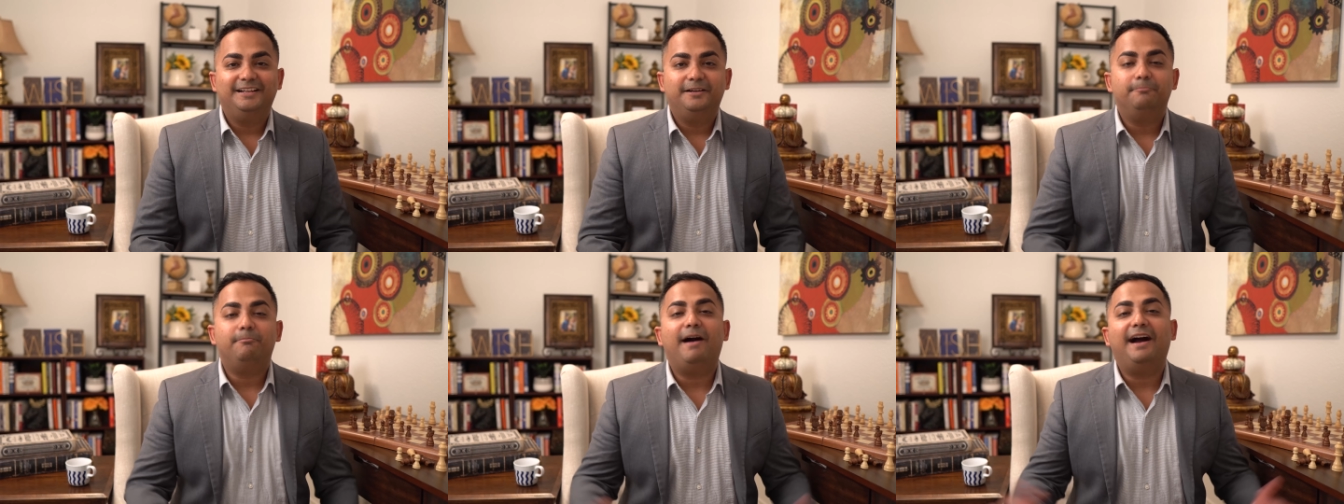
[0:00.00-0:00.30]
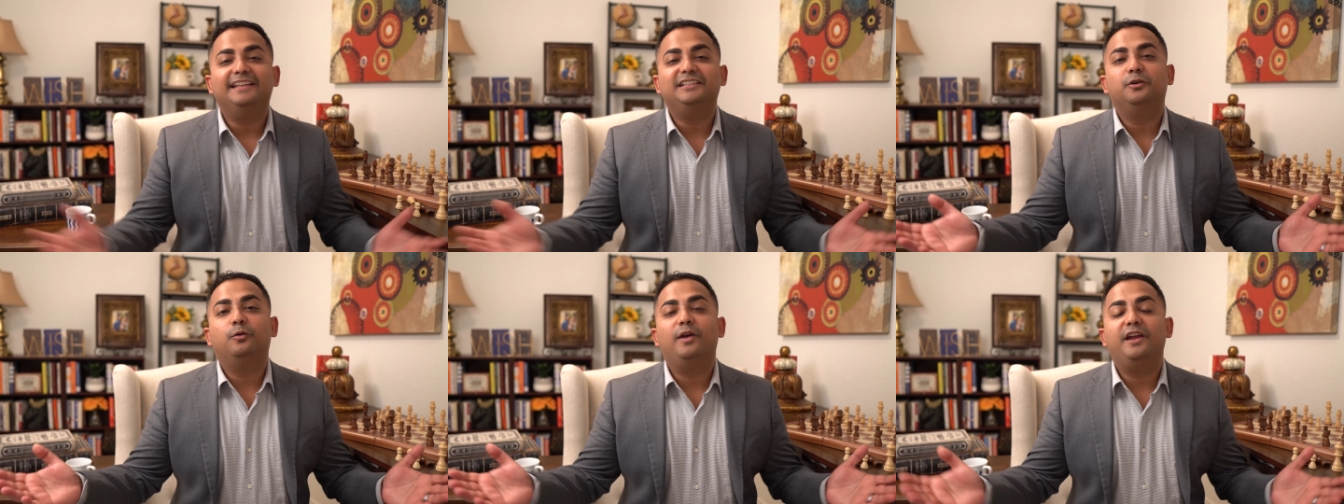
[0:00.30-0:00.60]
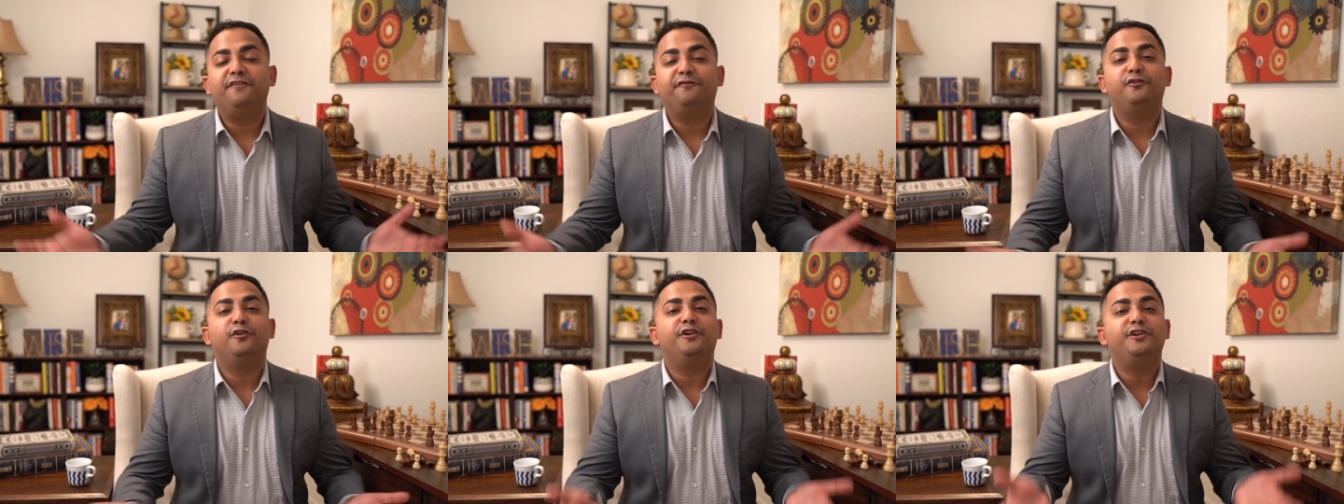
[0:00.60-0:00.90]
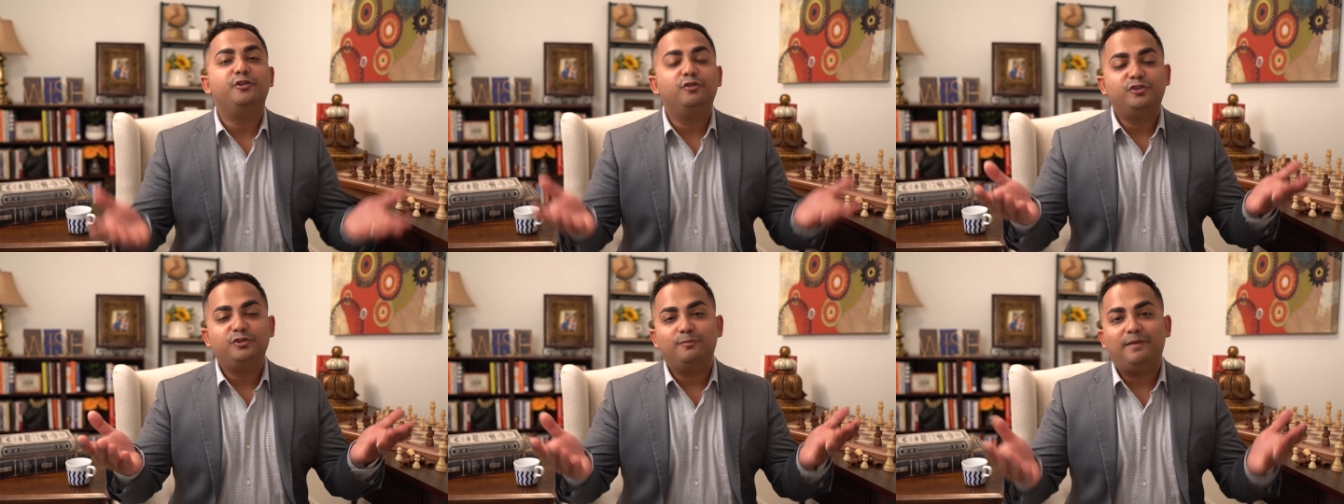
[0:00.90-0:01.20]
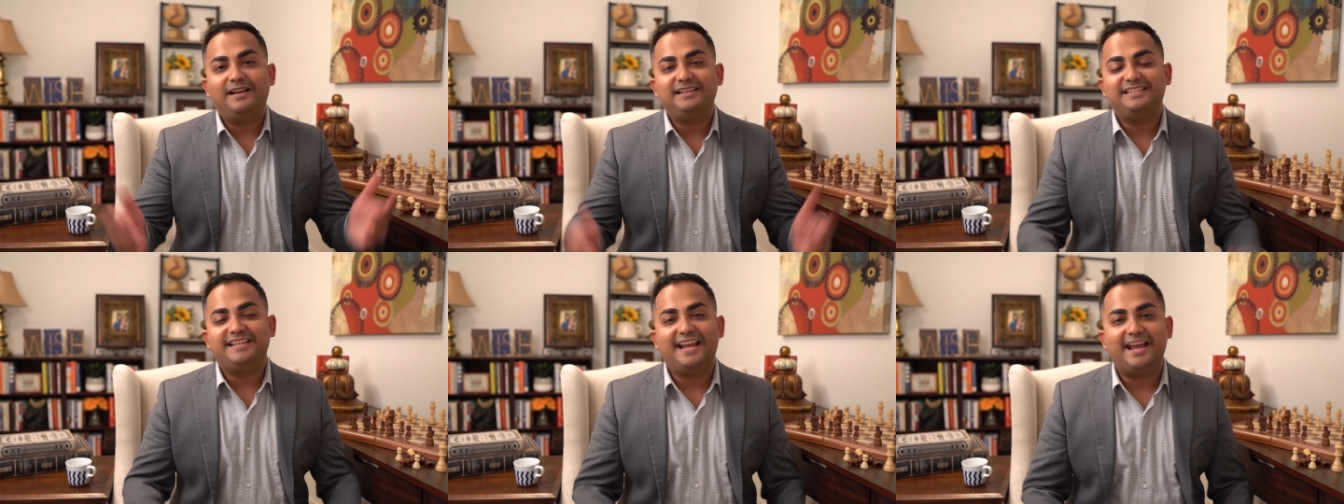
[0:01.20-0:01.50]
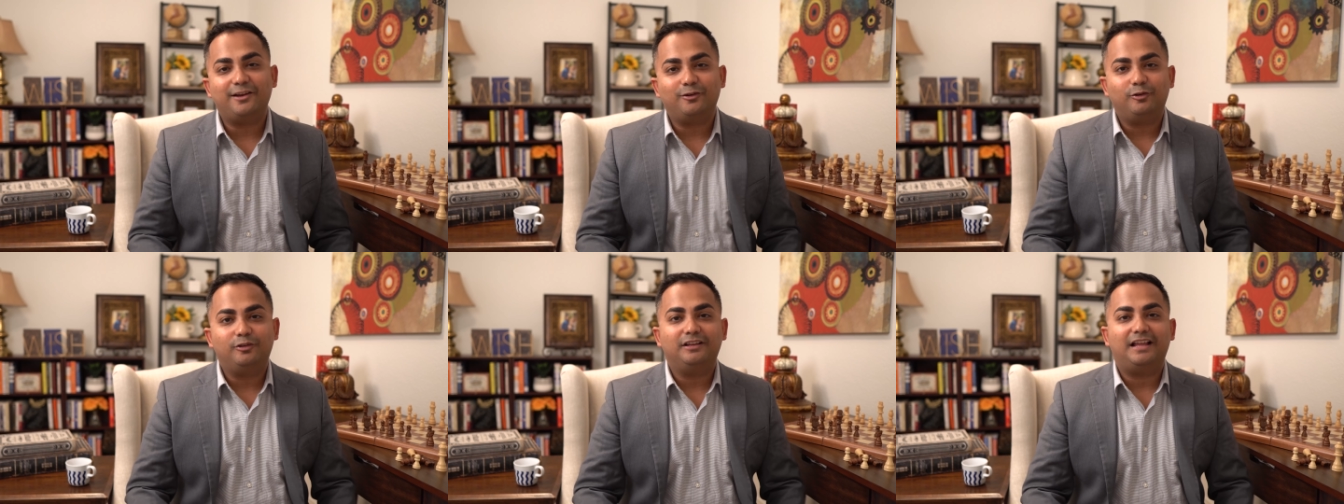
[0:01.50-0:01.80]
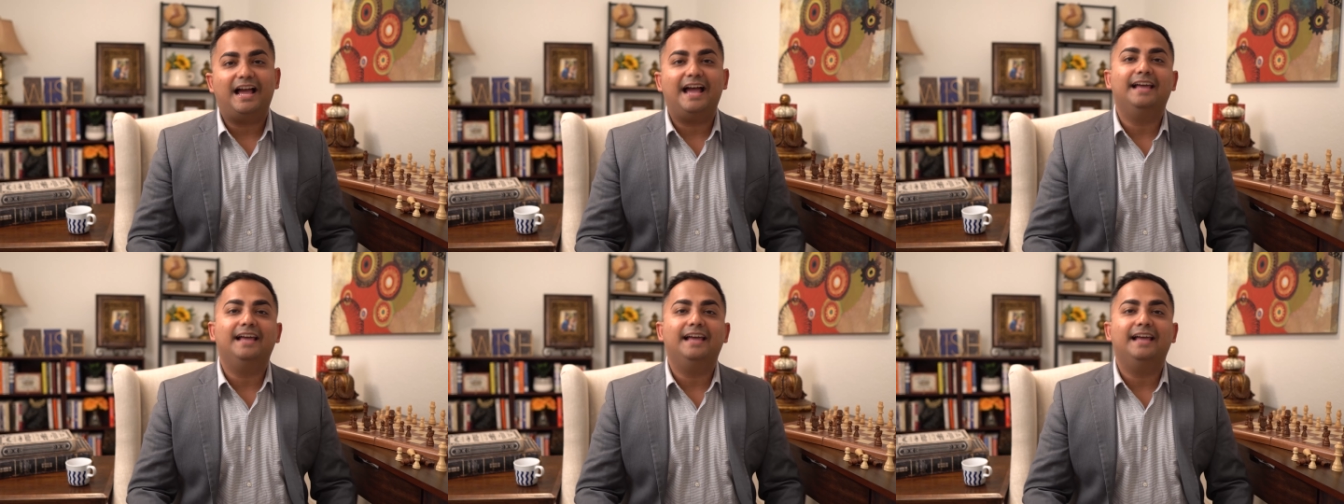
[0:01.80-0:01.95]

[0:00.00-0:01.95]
By the way, if you're new to my channel,